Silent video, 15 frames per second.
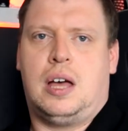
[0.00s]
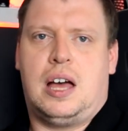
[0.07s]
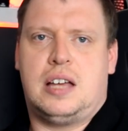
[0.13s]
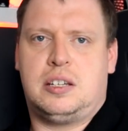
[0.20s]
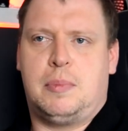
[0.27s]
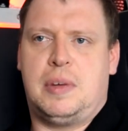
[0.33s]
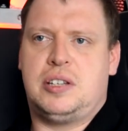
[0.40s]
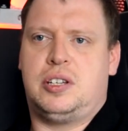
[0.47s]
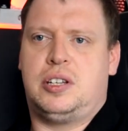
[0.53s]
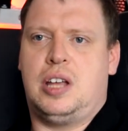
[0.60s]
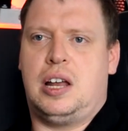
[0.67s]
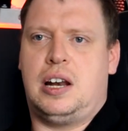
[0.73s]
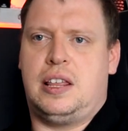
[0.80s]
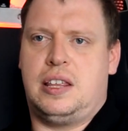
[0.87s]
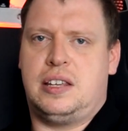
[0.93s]
As I mentioned
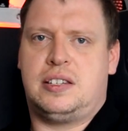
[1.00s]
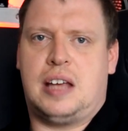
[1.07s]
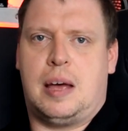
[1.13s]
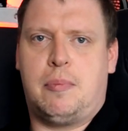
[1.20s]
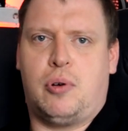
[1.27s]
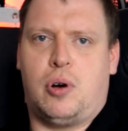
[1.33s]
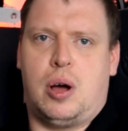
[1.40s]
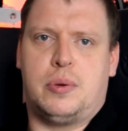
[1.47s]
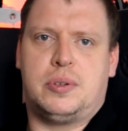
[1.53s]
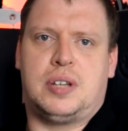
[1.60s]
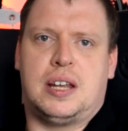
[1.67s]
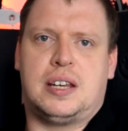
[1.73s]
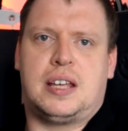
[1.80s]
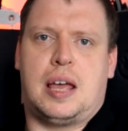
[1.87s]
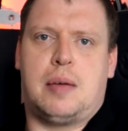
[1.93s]
earlier, this sample I was
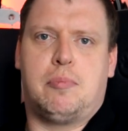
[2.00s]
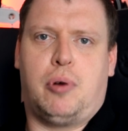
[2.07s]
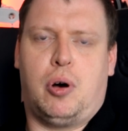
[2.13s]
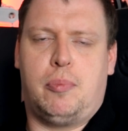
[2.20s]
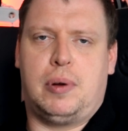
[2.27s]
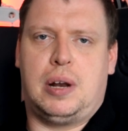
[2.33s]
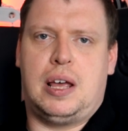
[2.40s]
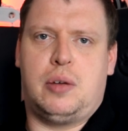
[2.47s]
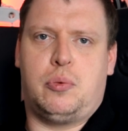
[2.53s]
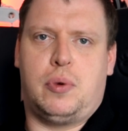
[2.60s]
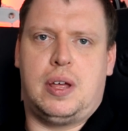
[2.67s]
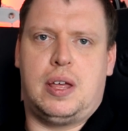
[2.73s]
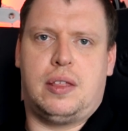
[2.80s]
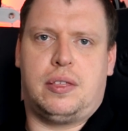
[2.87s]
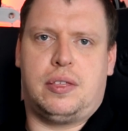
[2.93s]
sent came populated
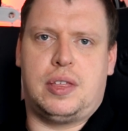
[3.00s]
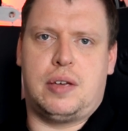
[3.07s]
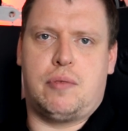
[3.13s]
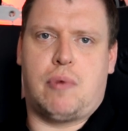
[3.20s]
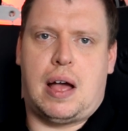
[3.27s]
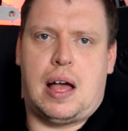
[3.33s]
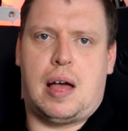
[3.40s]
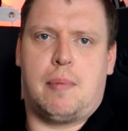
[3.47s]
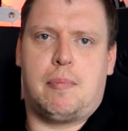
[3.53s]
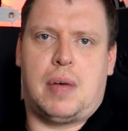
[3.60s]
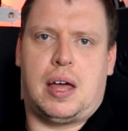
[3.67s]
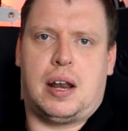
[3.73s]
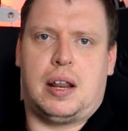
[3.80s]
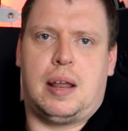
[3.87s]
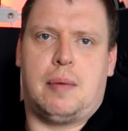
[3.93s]
with the RAM
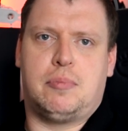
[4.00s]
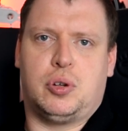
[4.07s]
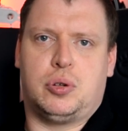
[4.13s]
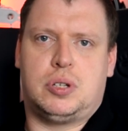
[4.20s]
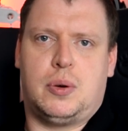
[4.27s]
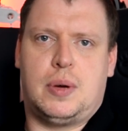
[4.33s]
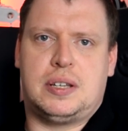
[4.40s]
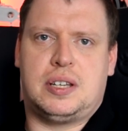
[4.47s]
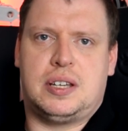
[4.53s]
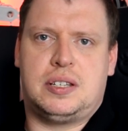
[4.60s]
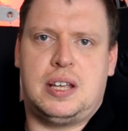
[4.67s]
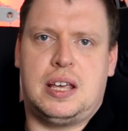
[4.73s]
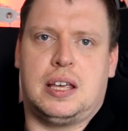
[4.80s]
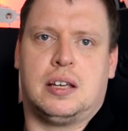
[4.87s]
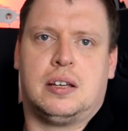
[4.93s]
and an M.2
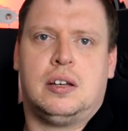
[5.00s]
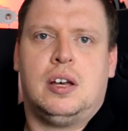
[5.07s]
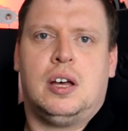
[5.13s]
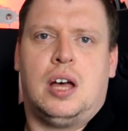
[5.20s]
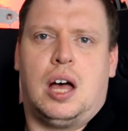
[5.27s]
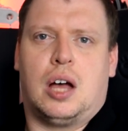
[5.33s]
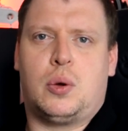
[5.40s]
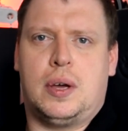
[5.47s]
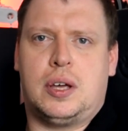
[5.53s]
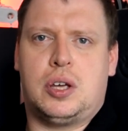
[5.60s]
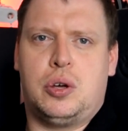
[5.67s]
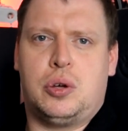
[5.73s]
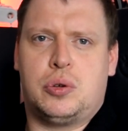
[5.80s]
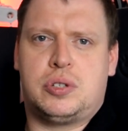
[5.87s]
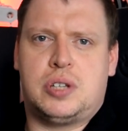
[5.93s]
SSD. A quick
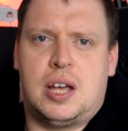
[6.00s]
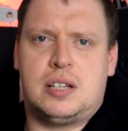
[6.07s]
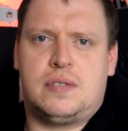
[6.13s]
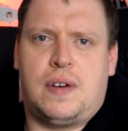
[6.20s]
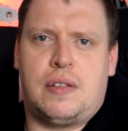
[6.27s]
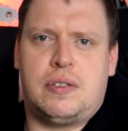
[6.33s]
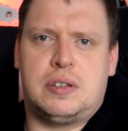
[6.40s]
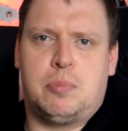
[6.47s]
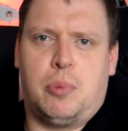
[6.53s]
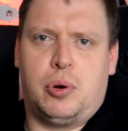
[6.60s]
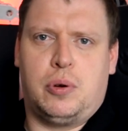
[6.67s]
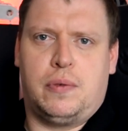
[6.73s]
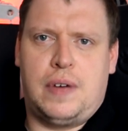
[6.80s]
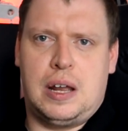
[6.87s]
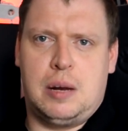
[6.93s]
Google search found this
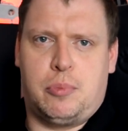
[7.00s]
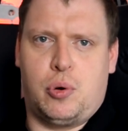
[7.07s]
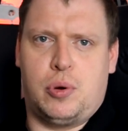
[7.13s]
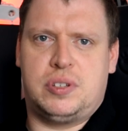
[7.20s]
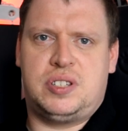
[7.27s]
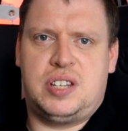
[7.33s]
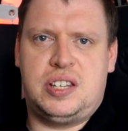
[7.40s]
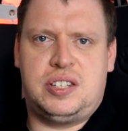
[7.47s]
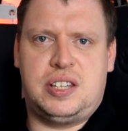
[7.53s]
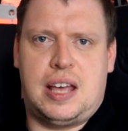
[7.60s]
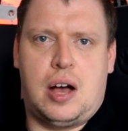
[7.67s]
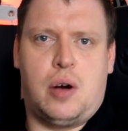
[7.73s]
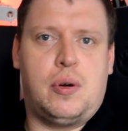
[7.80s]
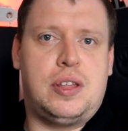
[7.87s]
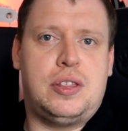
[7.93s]
model available at
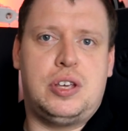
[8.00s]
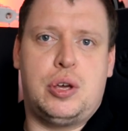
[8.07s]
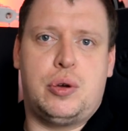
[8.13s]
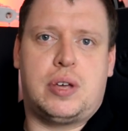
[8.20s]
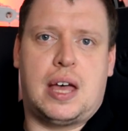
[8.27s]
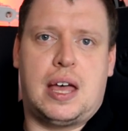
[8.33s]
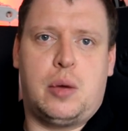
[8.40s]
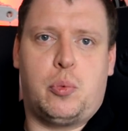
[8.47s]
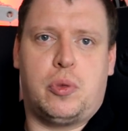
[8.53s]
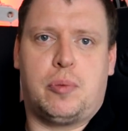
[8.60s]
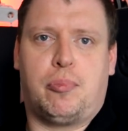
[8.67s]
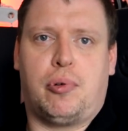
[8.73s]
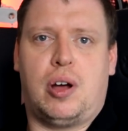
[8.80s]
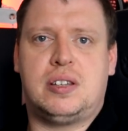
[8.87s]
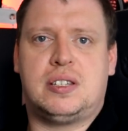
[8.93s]
CCL in the UK with a
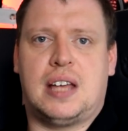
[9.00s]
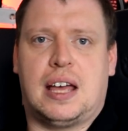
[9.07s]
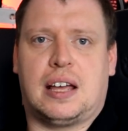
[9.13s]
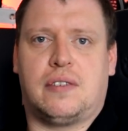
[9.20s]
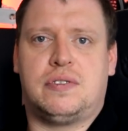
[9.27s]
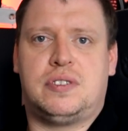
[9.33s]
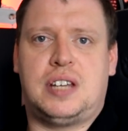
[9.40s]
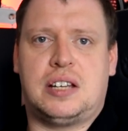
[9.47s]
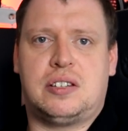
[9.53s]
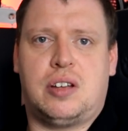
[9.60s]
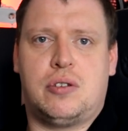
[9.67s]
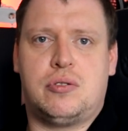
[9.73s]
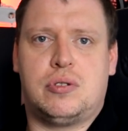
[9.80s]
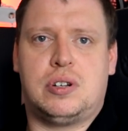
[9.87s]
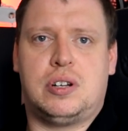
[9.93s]
price tag of
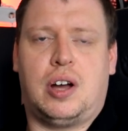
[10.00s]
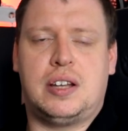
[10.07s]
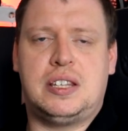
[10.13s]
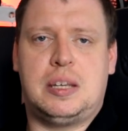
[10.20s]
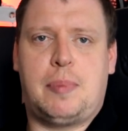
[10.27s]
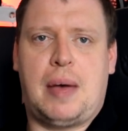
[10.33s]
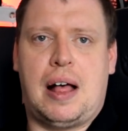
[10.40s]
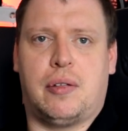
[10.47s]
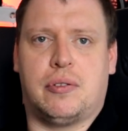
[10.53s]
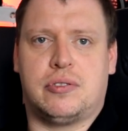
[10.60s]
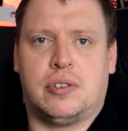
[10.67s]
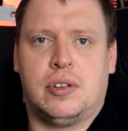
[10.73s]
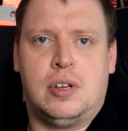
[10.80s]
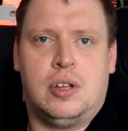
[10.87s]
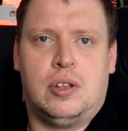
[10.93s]
£690.
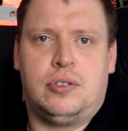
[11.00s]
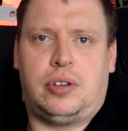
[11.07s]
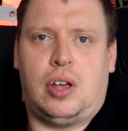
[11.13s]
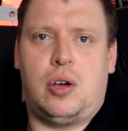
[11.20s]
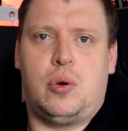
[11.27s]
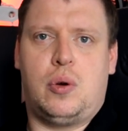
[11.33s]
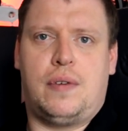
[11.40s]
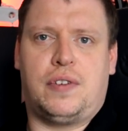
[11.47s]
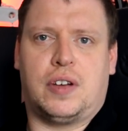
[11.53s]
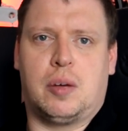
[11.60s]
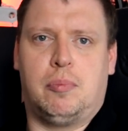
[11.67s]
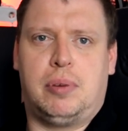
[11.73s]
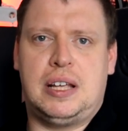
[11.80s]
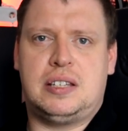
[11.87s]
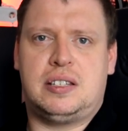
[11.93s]
So if a
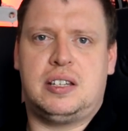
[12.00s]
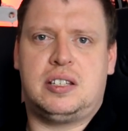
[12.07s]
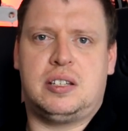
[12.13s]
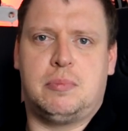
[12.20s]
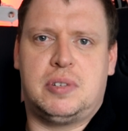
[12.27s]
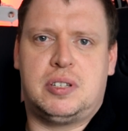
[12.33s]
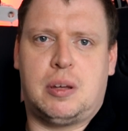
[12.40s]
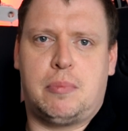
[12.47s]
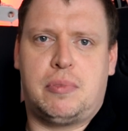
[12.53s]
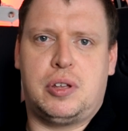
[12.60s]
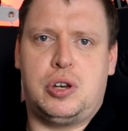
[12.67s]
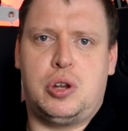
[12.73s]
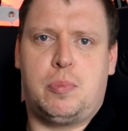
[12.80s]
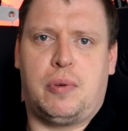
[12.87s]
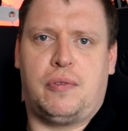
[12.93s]
complete system is
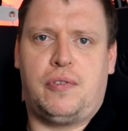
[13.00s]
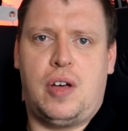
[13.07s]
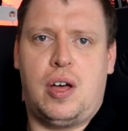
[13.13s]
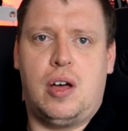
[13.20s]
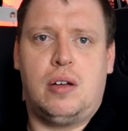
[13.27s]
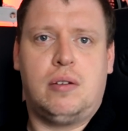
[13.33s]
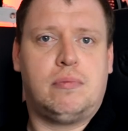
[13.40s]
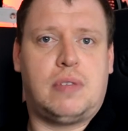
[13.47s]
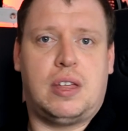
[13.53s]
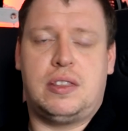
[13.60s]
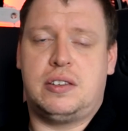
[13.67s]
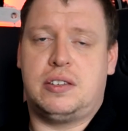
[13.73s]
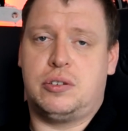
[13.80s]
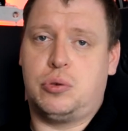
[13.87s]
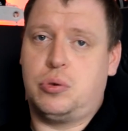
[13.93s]
something you prefer, then
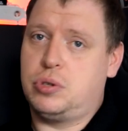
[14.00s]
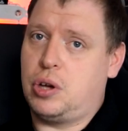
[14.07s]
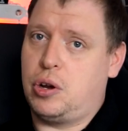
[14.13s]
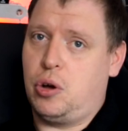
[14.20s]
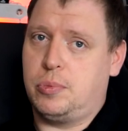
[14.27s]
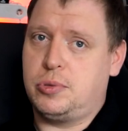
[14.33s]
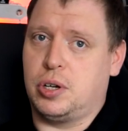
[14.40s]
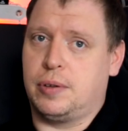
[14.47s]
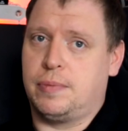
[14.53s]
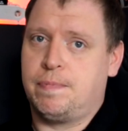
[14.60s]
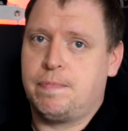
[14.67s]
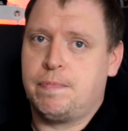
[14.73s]
this is also an option.